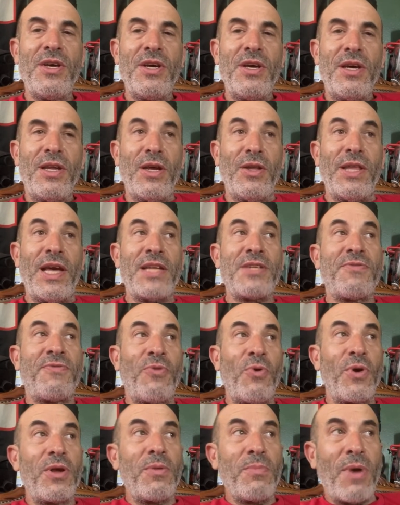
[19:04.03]
Now that's
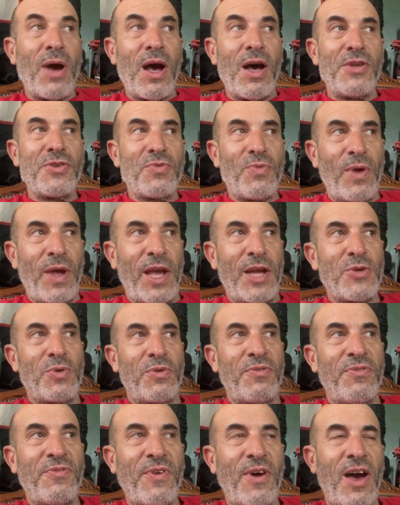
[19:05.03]
40 miles range with
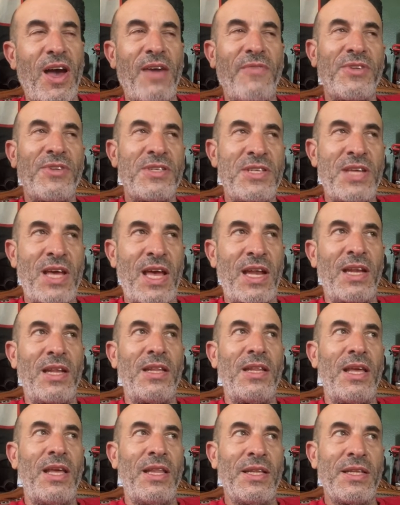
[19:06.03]
5 to 10
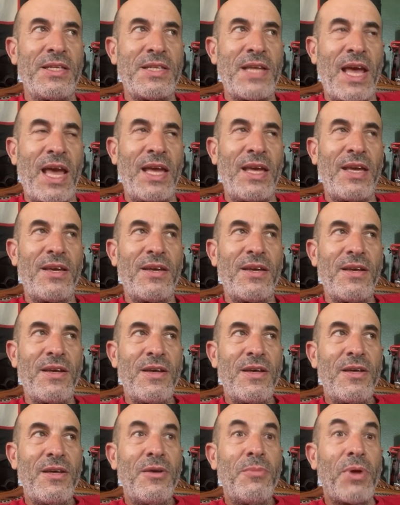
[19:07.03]
in the tank,
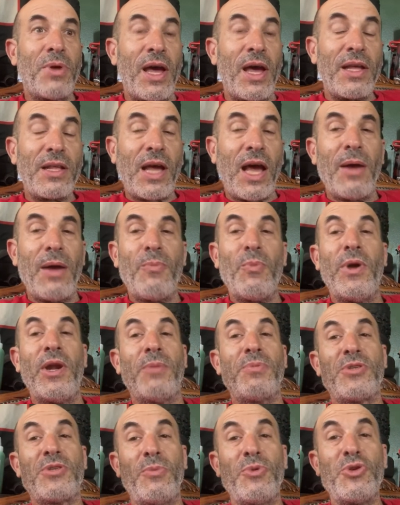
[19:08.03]
but I went up
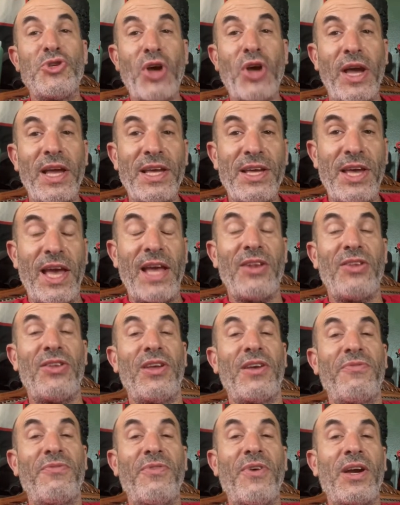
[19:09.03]
some gigantic
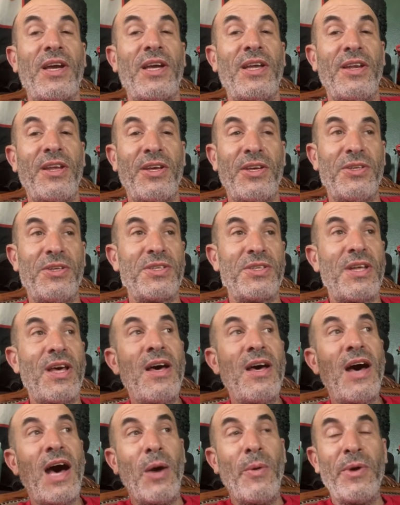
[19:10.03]
fucking hills.
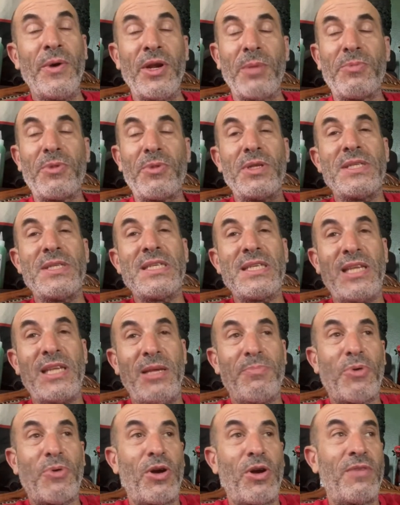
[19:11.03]
I went up the steep
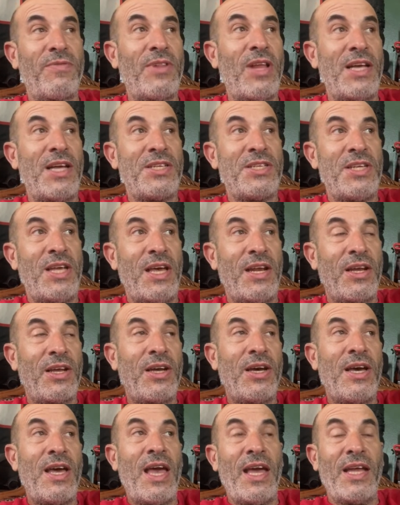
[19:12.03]
part of La
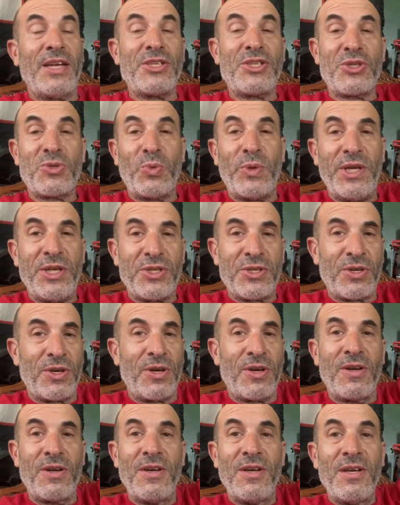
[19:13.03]
Cienega and
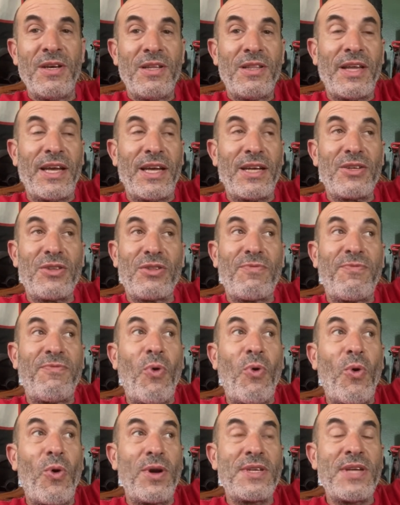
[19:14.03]
Sweetser like
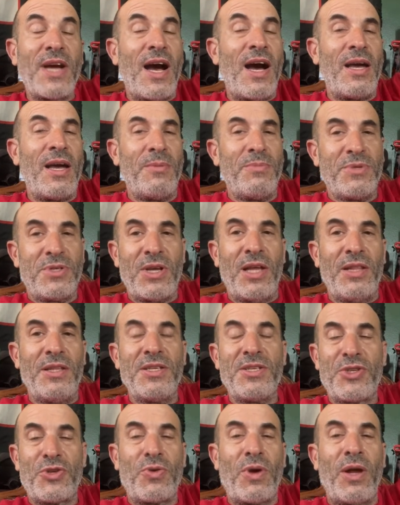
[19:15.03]
4 times on this
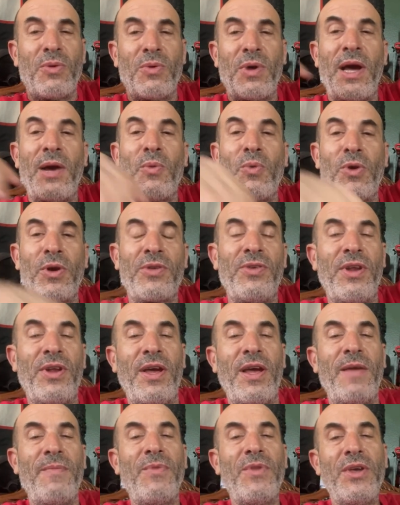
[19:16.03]
Tron at work
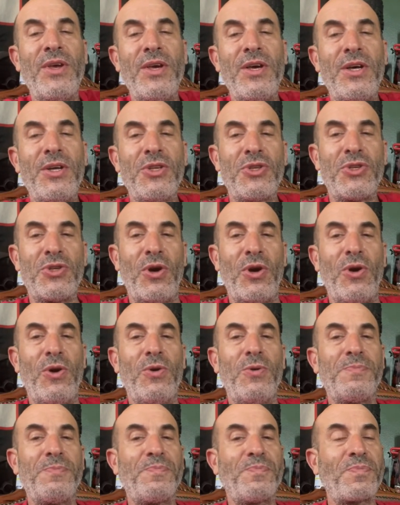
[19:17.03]
today.
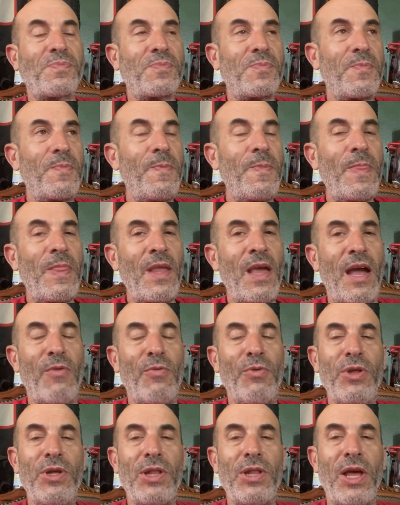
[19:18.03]
So I
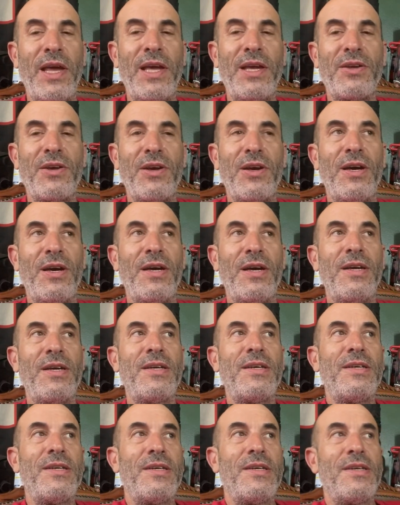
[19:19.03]
really
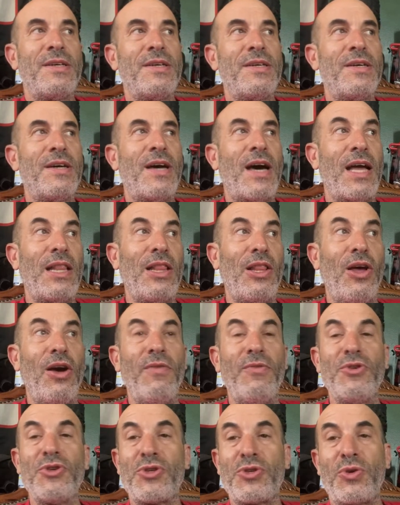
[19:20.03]
I love
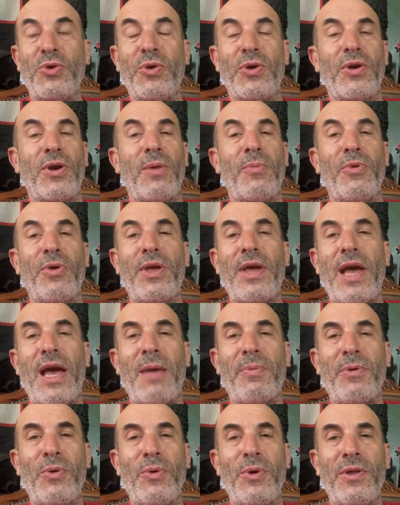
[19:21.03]
the scooter. I'm really
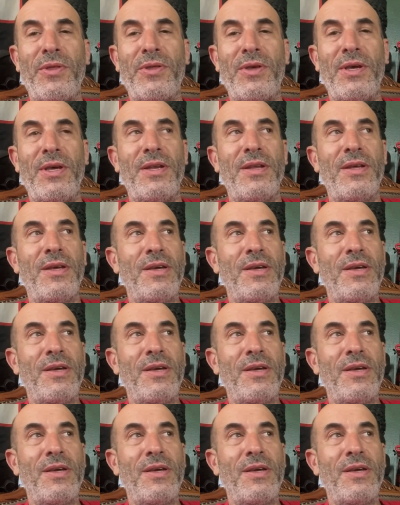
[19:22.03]
happy with it.